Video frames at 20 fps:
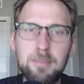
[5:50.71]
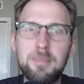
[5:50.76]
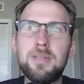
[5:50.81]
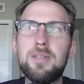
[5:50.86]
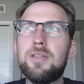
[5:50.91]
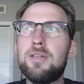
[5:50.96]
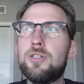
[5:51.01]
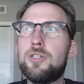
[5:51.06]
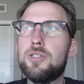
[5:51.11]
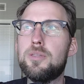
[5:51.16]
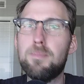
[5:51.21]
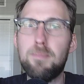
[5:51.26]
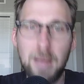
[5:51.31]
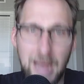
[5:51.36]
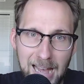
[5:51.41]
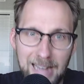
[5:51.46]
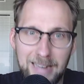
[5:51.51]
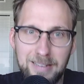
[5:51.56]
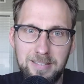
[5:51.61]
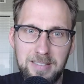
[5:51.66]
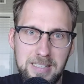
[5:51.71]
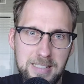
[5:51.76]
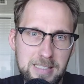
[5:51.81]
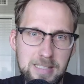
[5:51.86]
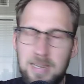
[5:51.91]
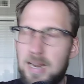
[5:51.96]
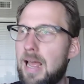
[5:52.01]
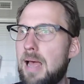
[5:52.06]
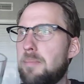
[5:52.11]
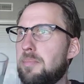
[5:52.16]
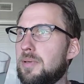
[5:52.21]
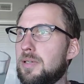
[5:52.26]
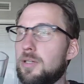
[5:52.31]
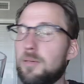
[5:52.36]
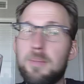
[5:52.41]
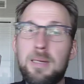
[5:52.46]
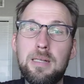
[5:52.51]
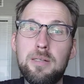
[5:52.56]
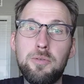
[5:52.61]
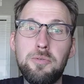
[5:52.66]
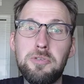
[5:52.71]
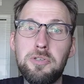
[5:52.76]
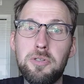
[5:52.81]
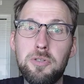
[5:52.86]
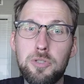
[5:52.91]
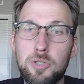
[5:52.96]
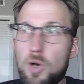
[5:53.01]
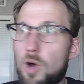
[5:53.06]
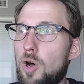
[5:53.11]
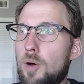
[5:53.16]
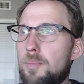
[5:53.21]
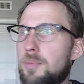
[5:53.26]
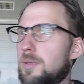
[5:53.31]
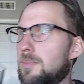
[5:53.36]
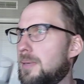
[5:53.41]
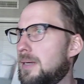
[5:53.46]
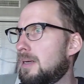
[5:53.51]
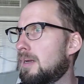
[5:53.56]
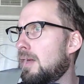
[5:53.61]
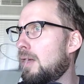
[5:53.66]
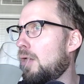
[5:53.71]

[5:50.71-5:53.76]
but they're just bad things that happen. You may lose a job, you may